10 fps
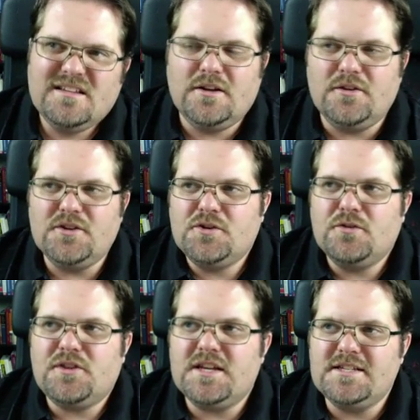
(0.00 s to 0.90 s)
the
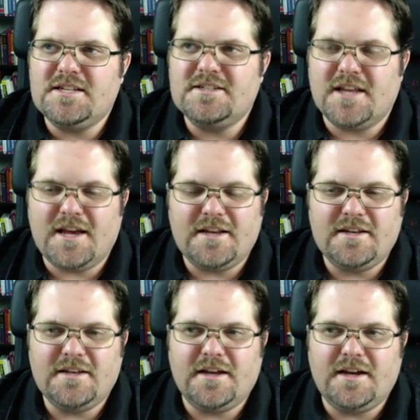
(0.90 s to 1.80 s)
truth is
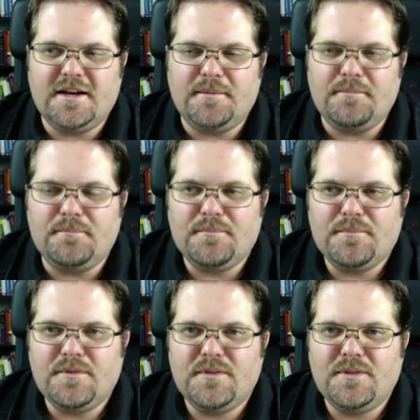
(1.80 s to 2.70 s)
that
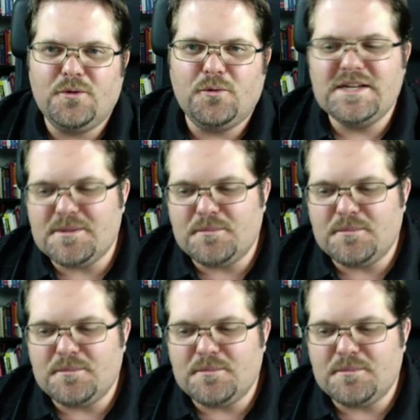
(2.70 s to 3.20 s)
the reason